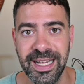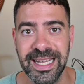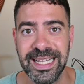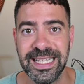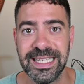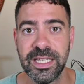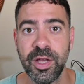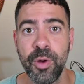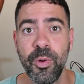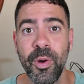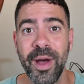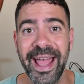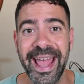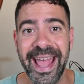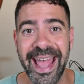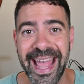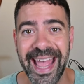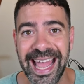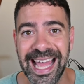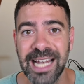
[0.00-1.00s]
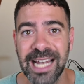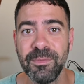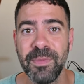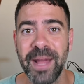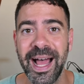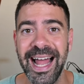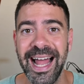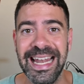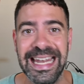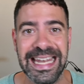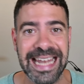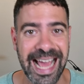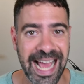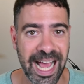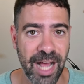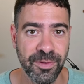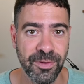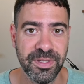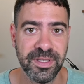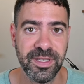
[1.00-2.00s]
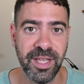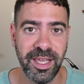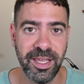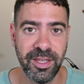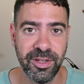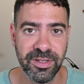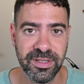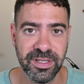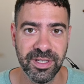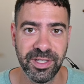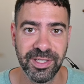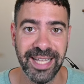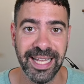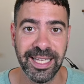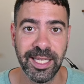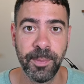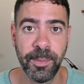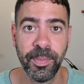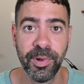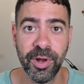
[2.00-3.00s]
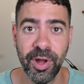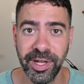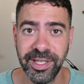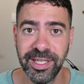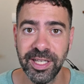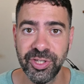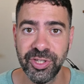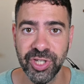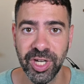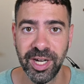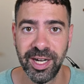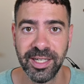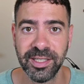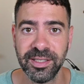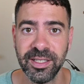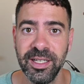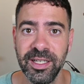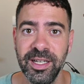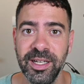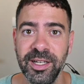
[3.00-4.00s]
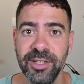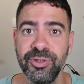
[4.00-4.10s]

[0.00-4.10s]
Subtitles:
So Helm allows the user that deploy the chart